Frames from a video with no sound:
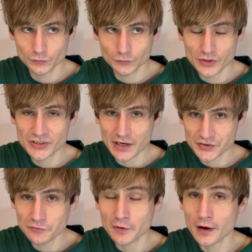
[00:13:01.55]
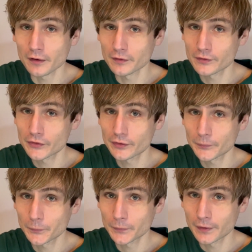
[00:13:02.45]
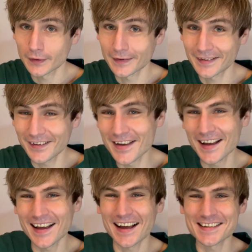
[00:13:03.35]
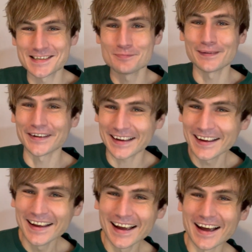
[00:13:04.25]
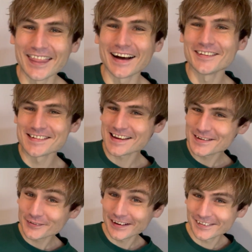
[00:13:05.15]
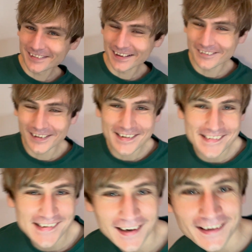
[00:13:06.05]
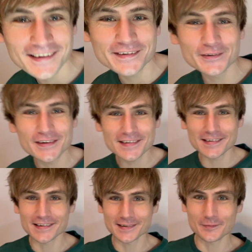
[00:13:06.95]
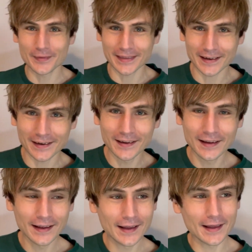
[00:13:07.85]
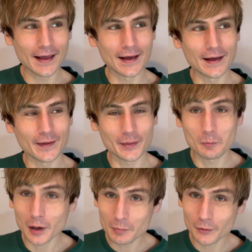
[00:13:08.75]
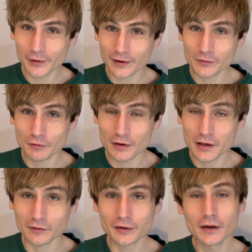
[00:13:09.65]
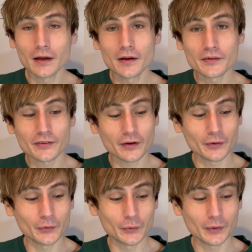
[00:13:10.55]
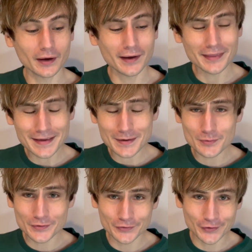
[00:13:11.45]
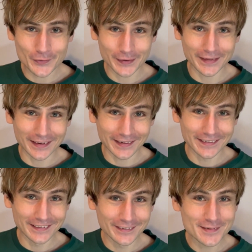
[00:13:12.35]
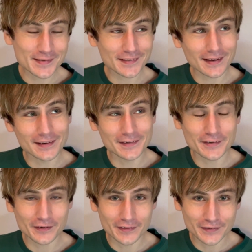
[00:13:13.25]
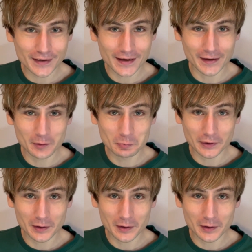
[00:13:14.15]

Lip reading: sex and violence, like as a book. And that was his way of kind of like selling it to us as something that might be worth having a read of. So I think it was true in that, you know, it's slightly tongue-in-cheek, but